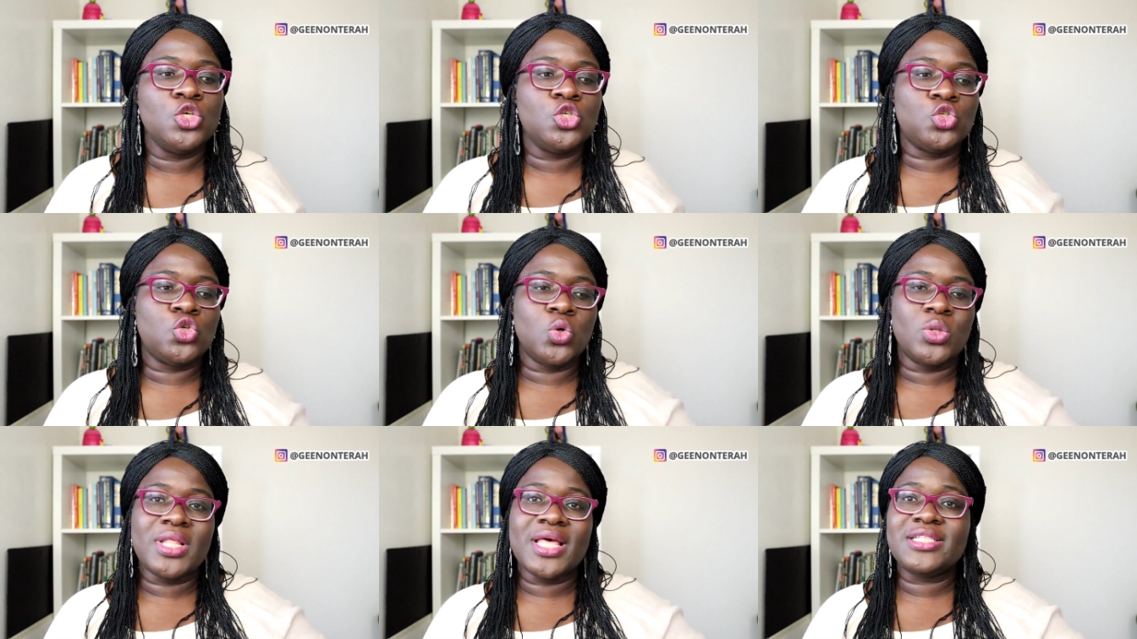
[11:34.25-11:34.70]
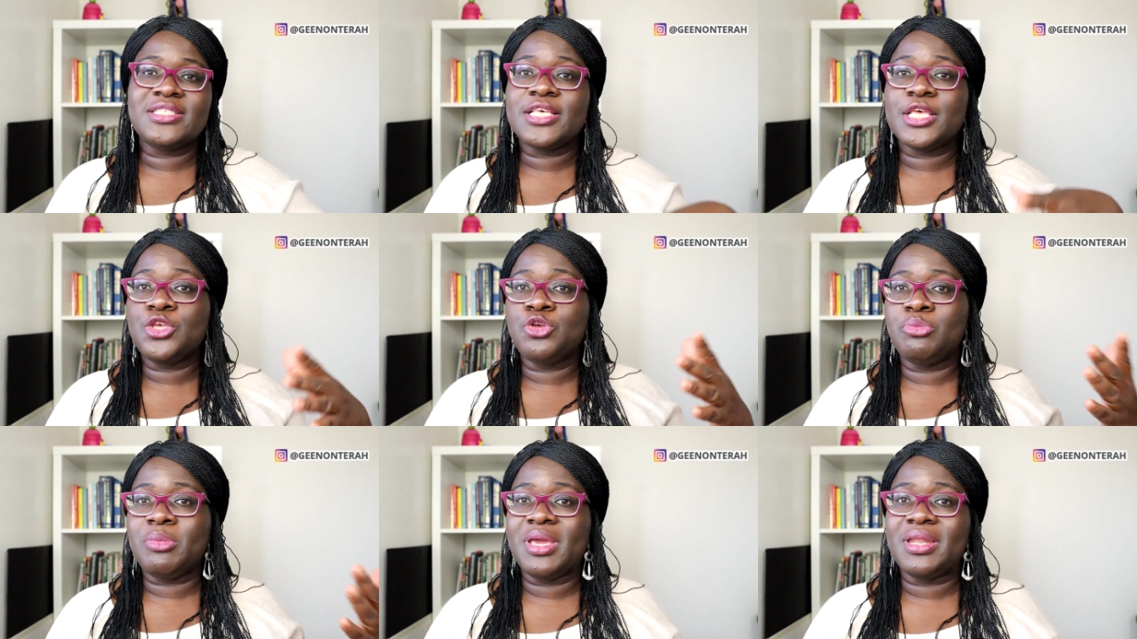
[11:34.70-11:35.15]
So let's
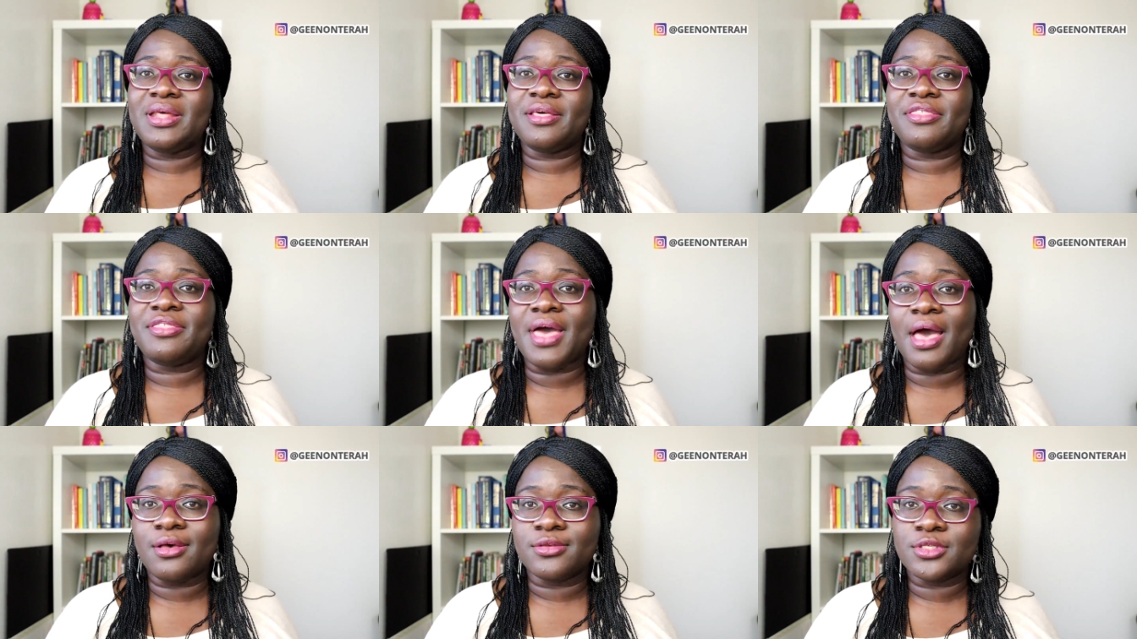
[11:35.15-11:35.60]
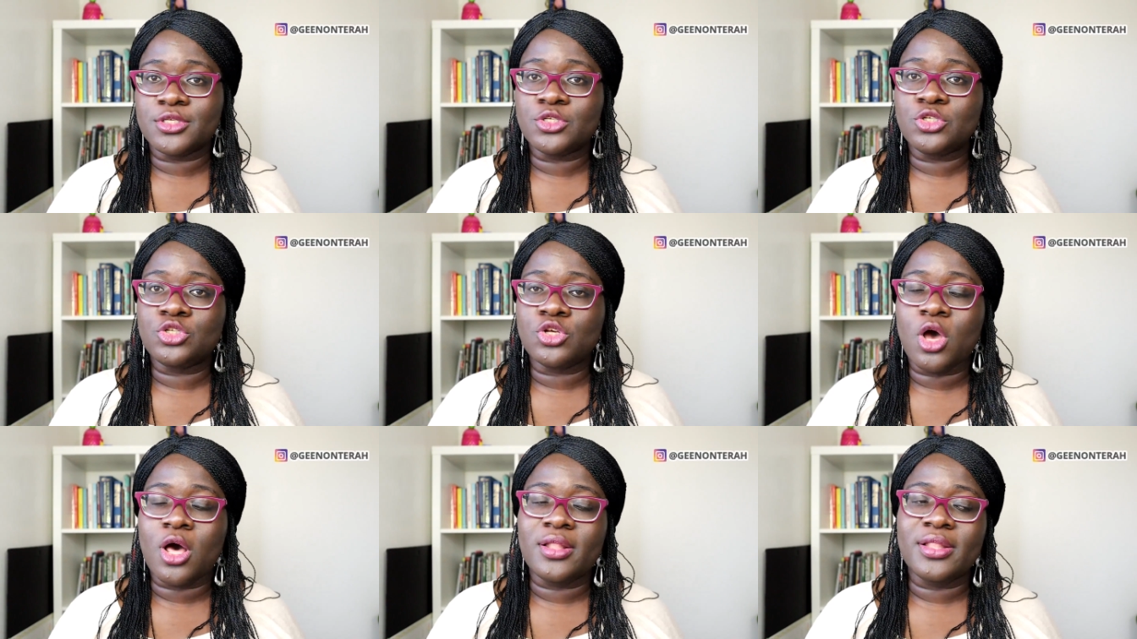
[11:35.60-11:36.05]
say you made one
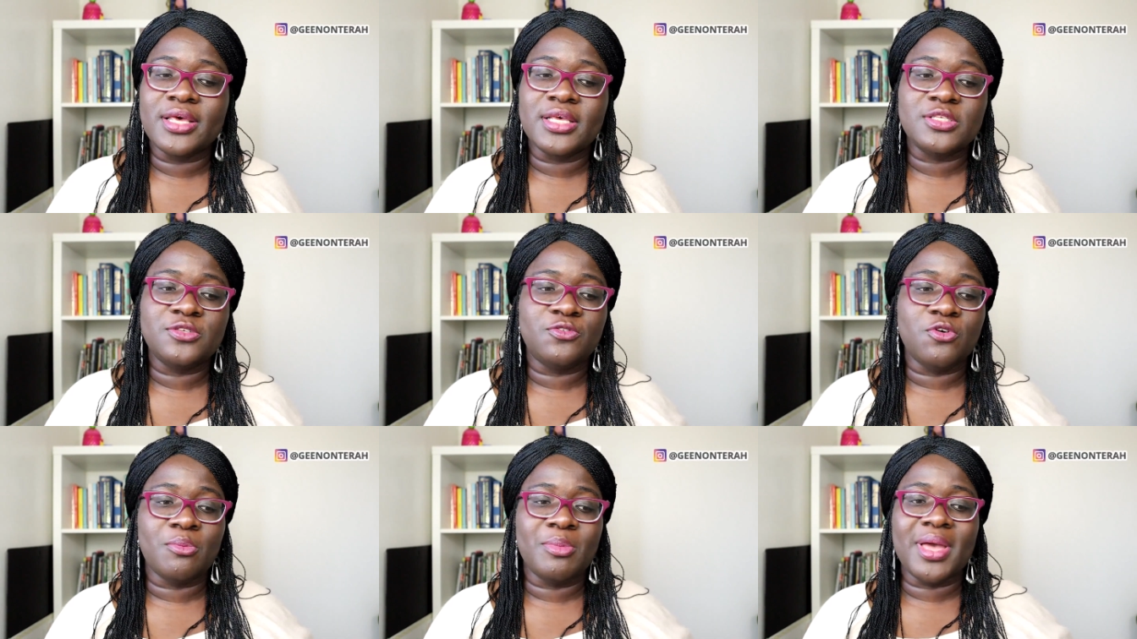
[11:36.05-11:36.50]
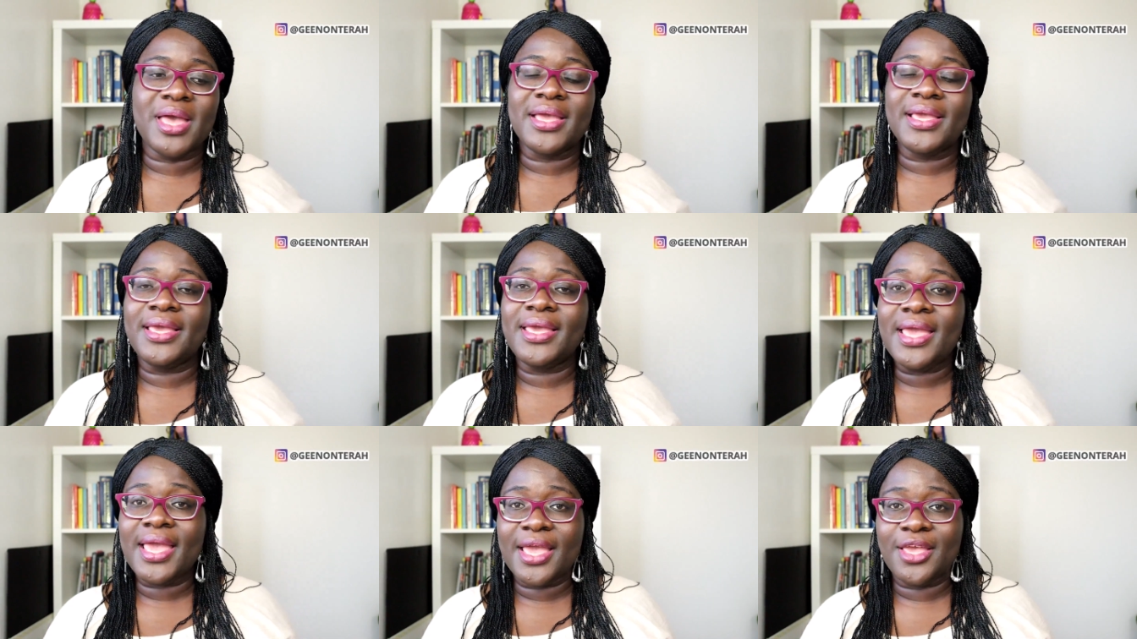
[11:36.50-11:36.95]
thousand dollars from a
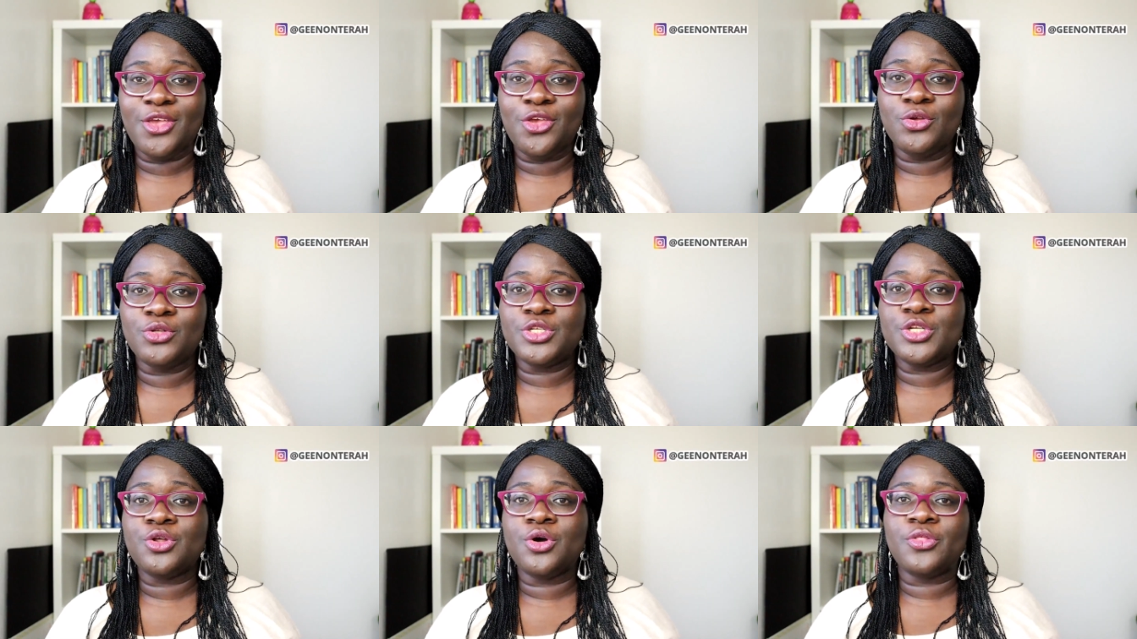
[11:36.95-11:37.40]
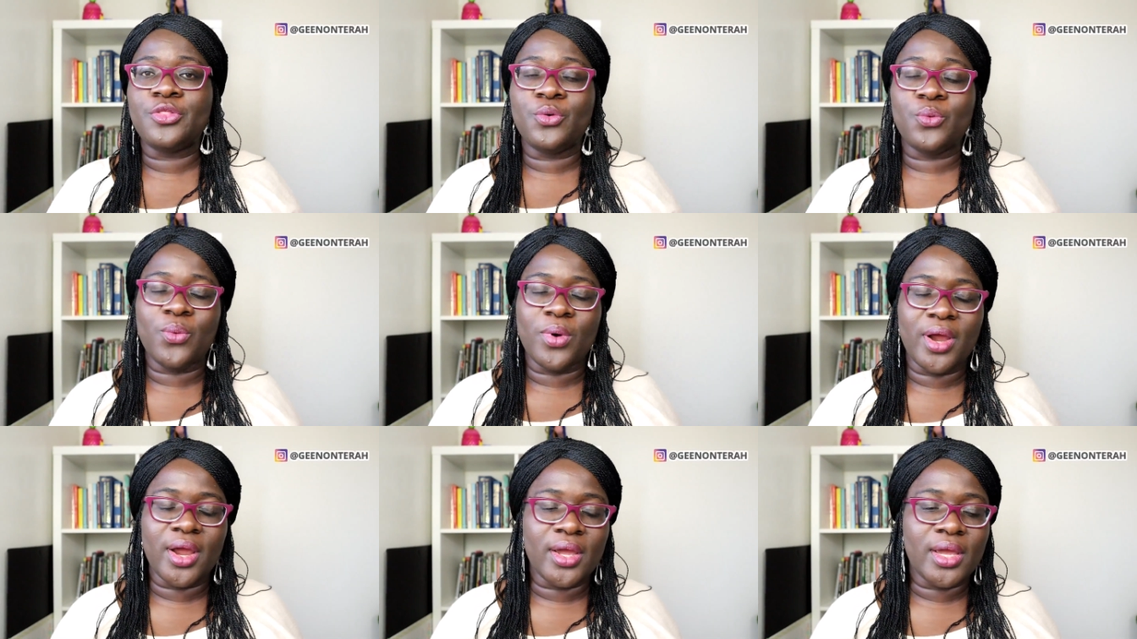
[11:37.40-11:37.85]
gig, you did all the
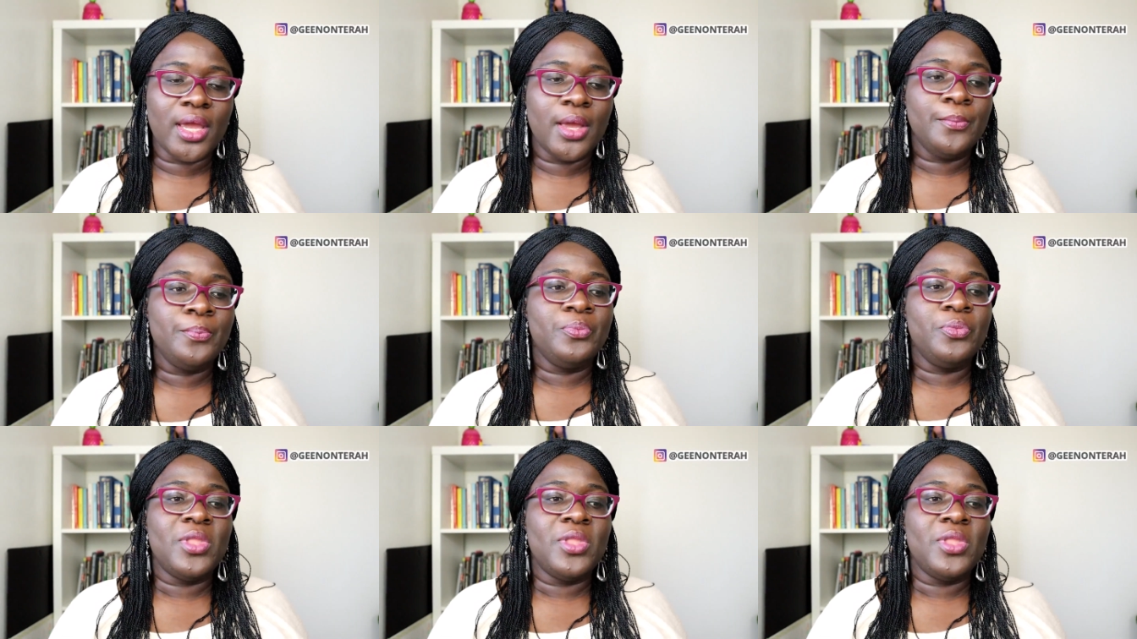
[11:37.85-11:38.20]
work,